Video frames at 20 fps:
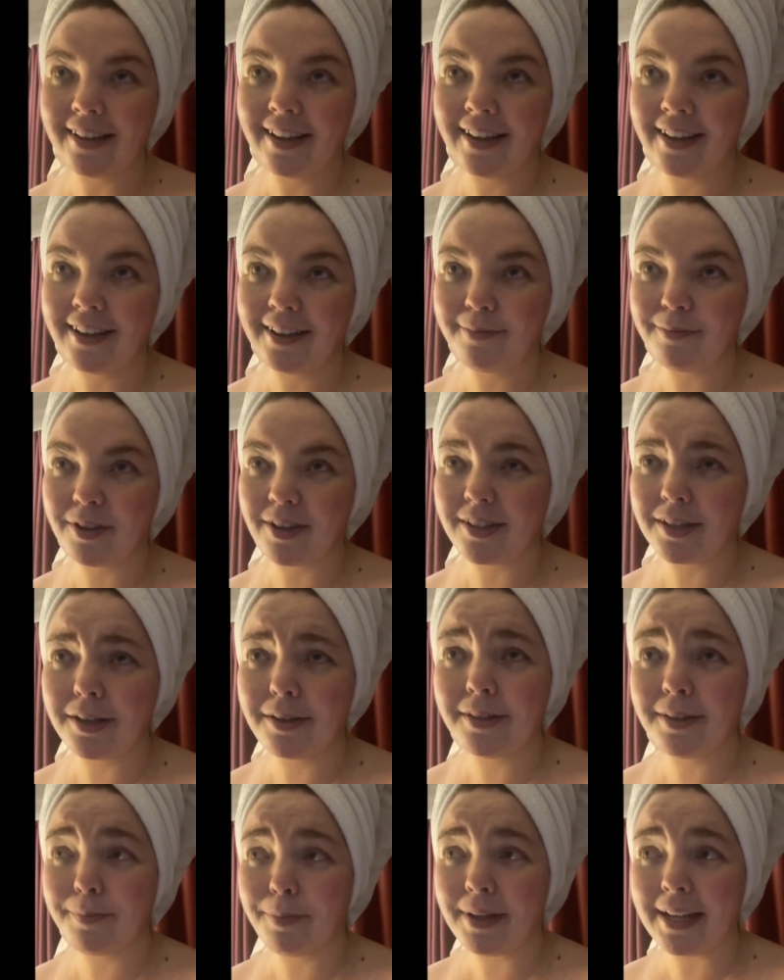because
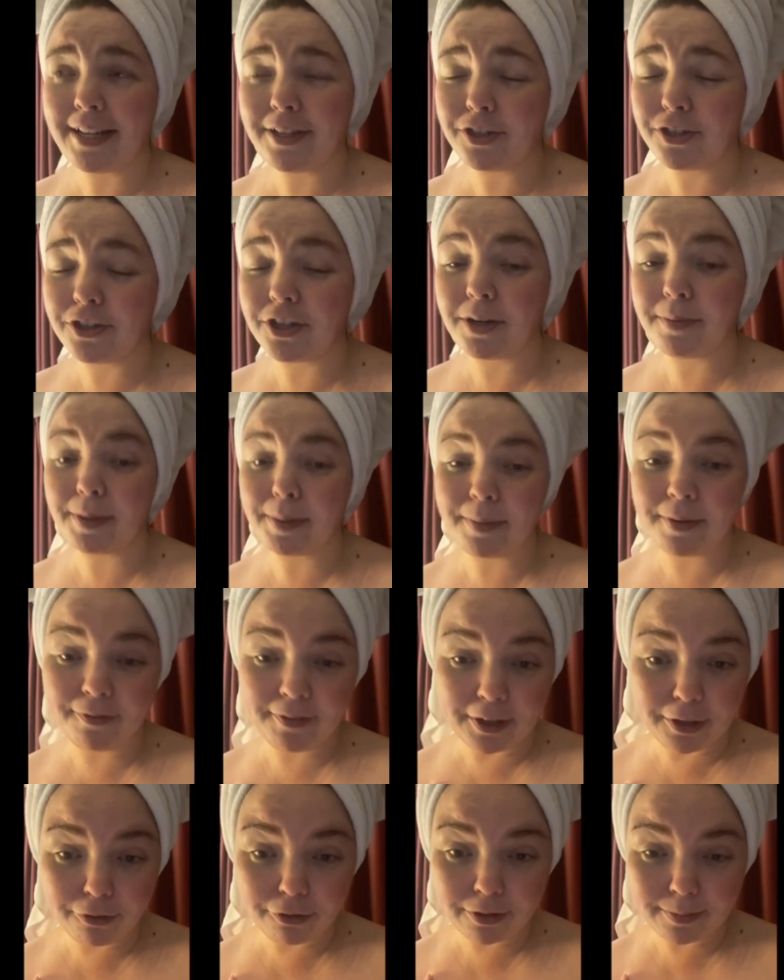the plane's just going to make me
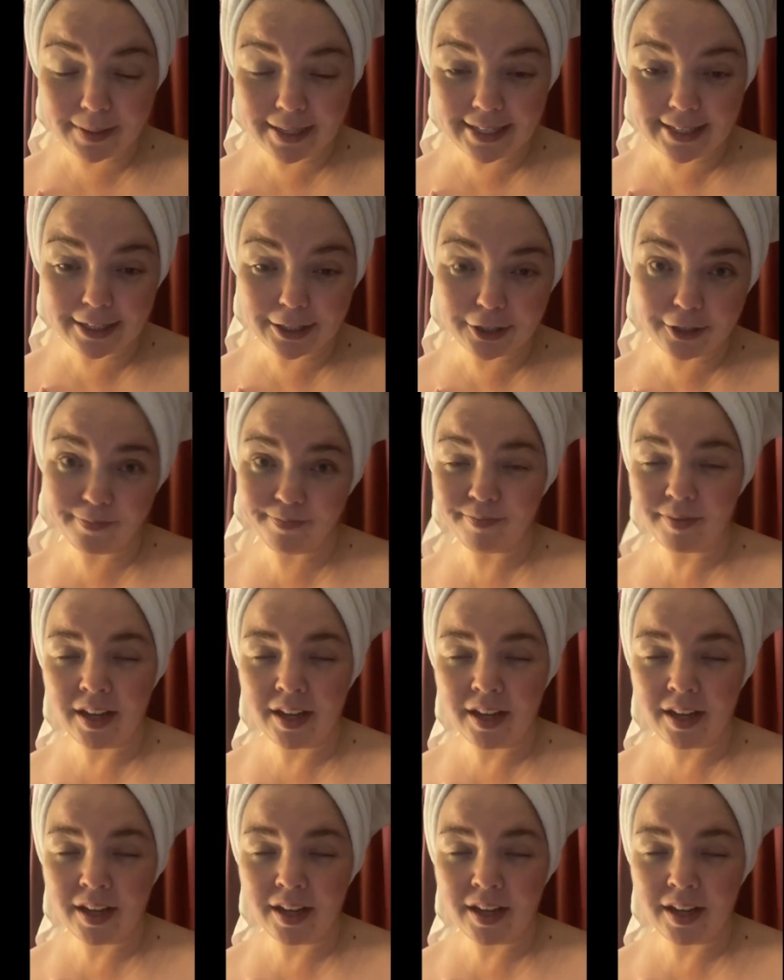feel grubby, so